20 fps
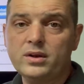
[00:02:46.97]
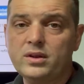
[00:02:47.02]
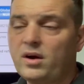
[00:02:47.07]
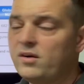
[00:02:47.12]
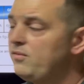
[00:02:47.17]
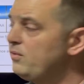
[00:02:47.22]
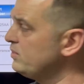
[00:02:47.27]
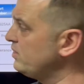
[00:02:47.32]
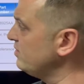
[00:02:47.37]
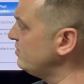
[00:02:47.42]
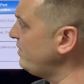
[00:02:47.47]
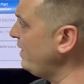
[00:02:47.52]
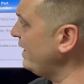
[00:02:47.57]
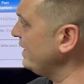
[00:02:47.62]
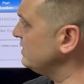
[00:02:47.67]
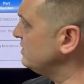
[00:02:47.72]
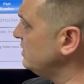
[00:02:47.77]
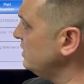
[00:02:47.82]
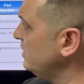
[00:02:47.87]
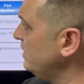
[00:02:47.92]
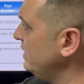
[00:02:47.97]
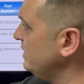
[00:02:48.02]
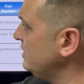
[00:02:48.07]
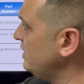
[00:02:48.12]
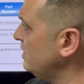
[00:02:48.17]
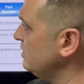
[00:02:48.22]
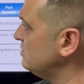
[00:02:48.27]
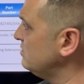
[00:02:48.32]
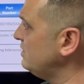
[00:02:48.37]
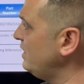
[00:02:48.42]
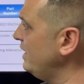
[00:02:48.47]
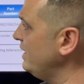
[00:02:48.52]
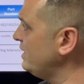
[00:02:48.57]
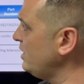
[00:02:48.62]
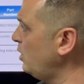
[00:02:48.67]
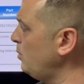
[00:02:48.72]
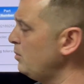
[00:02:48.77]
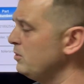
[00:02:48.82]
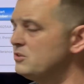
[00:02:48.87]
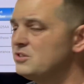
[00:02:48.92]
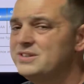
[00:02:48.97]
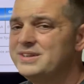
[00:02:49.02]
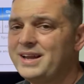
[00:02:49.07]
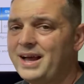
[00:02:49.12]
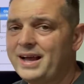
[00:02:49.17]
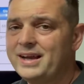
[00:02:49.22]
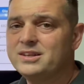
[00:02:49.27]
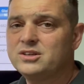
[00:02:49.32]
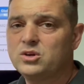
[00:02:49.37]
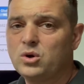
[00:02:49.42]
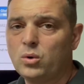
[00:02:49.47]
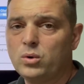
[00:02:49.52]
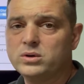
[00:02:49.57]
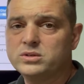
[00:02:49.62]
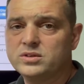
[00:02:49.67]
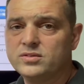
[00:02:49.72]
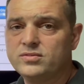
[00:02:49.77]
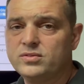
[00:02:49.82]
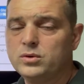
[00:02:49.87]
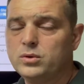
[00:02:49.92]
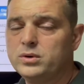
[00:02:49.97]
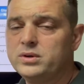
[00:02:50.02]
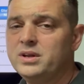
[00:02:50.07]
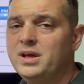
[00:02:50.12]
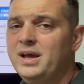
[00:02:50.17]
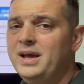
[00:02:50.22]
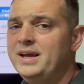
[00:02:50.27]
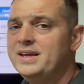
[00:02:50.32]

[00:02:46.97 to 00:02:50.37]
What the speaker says: off with the facts here, it does take almost 9 quarts of fluid.